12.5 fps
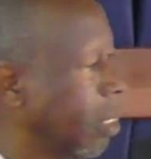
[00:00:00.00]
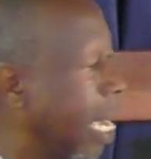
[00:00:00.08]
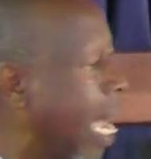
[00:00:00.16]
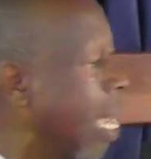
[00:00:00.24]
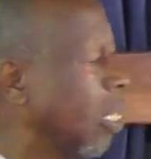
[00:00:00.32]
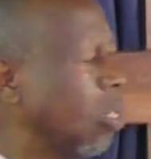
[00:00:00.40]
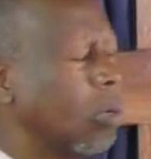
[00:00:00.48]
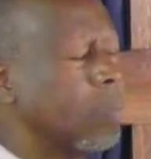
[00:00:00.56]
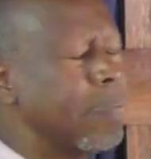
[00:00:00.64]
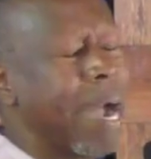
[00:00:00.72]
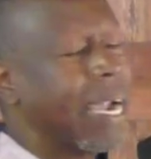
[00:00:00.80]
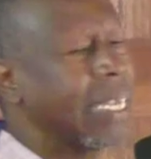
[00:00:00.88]
I
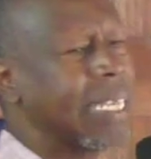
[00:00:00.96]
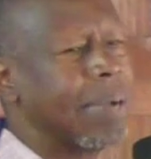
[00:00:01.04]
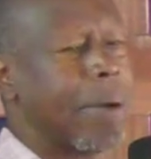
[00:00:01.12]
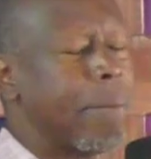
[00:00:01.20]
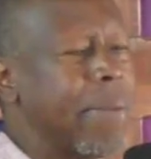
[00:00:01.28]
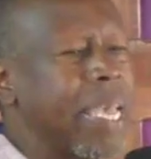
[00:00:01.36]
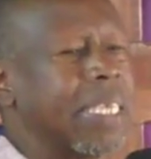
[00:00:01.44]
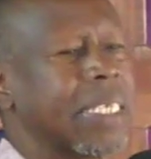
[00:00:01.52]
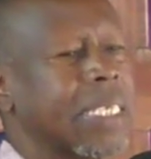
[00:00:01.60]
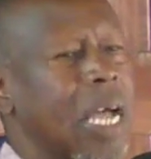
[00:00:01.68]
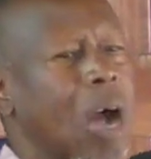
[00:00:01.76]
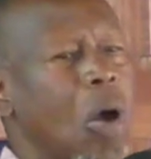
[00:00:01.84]
look back and I'm amazed
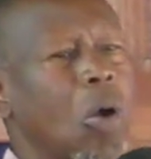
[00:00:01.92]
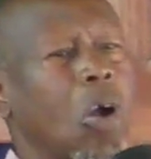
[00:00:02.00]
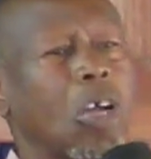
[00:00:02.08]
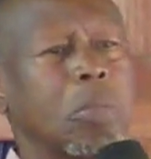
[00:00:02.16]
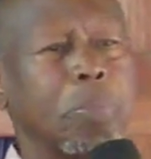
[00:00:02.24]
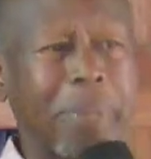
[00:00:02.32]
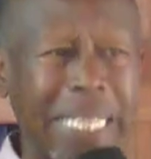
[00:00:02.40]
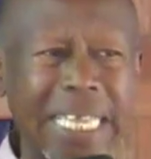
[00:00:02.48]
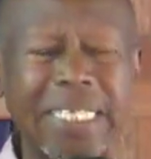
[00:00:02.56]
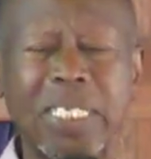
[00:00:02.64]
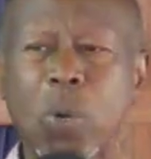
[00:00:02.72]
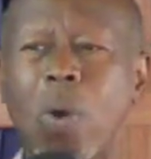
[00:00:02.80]
at how God
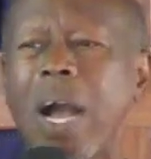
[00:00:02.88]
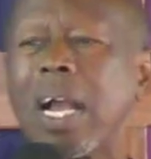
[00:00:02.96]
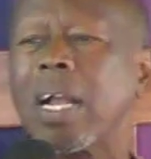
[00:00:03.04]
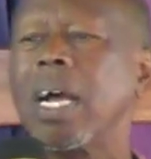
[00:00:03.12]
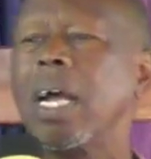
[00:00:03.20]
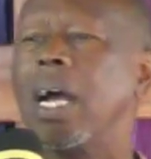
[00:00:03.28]
blessed the work